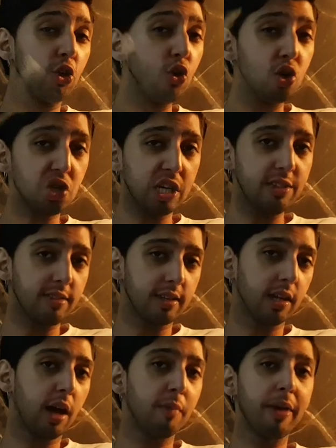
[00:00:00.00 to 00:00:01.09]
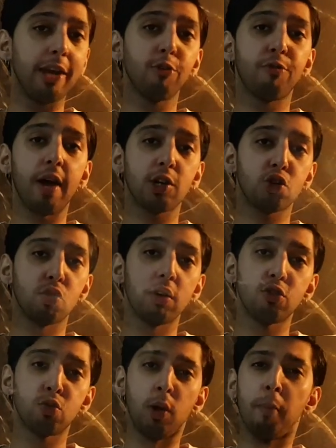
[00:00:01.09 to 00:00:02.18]
usually cigar
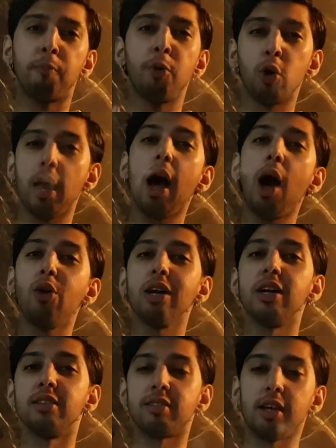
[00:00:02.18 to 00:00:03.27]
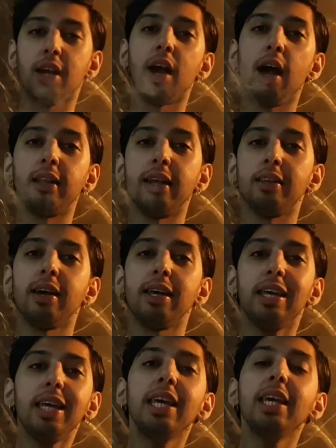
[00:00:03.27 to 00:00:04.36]
manufacturers will put out a cigar that they're
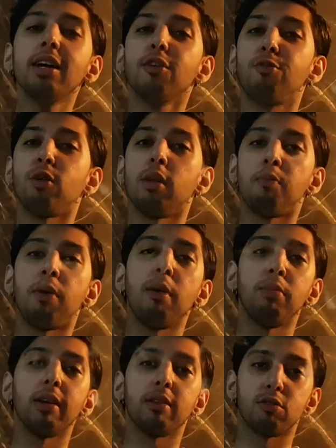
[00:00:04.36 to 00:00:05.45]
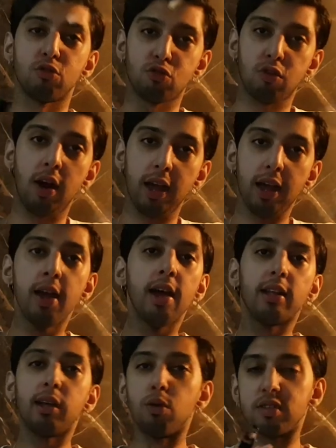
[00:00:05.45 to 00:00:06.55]
eager for the public to try.
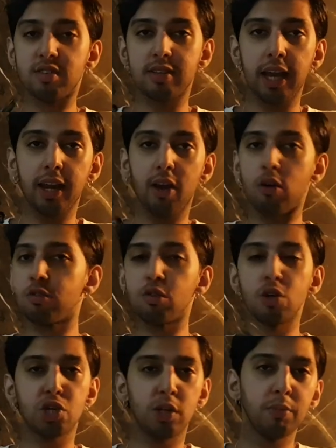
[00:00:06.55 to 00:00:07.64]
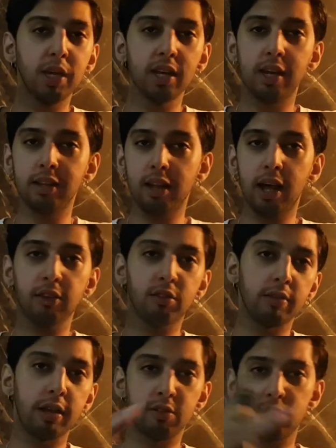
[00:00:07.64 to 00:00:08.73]
They will state on social media and the
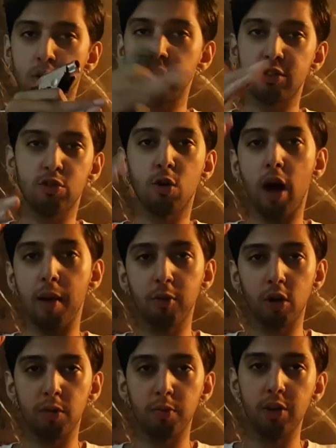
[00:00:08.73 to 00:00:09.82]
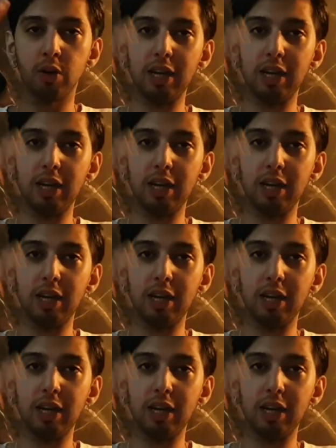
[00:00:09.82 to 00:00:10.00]
likes of that, so and so I'm going to be